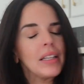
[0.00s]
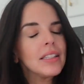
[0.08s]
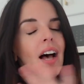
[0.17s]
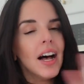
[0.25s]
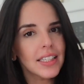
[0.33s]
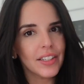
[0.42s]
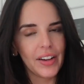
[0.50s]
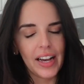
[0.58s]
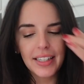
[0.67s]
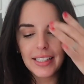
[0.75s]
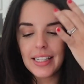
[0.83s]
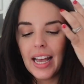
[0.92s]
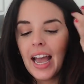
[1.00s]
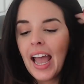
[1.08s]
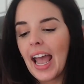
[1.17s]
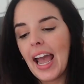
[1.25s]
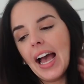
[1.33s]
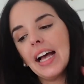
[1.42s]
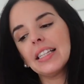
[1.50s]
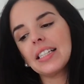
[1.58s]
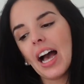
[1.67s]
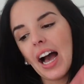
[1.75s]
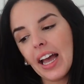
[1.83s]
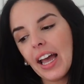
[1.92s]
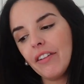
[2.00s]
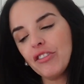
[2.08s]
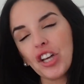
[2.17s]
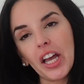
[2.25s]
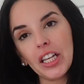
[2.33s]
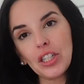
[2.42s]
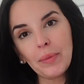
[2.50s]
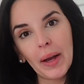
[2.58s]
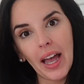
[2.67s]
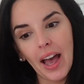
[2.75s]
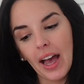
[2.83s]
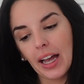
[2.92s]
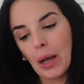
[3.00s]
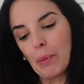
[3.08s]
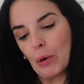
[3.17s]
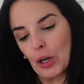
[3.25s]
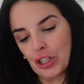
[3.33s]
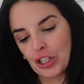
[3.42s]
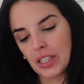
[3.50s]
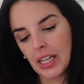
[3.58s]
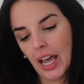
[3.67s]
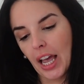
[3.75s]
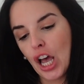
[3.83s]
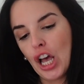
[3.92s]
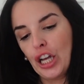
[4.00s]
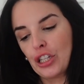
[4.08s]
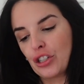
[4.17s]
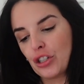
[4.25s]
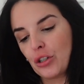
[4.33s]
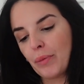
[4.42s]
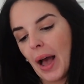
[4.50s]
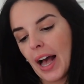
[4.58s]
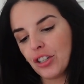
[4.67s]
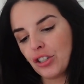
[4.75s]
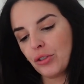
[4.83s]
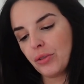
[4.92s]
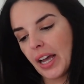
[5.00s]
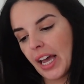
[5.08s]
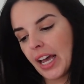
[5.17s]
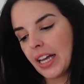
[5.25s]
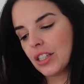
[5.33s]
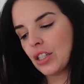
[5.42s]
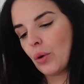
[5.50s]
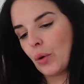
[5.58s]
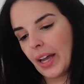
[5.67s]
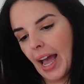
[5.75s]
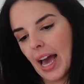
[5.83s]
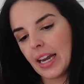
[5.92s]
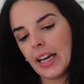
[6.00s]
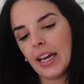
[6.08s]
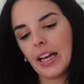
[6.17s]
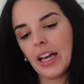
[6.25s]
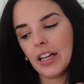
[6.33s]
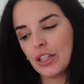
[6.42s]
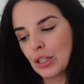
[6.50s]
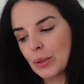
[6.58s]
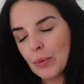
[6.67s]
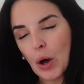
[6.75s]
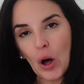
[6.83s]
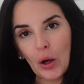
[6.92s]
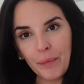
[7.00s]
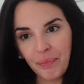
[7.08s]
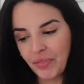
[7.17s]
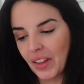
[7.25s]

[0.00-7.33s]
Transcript: tons of eggs, and I have changed my egg purchasing to pasture raised, organic, small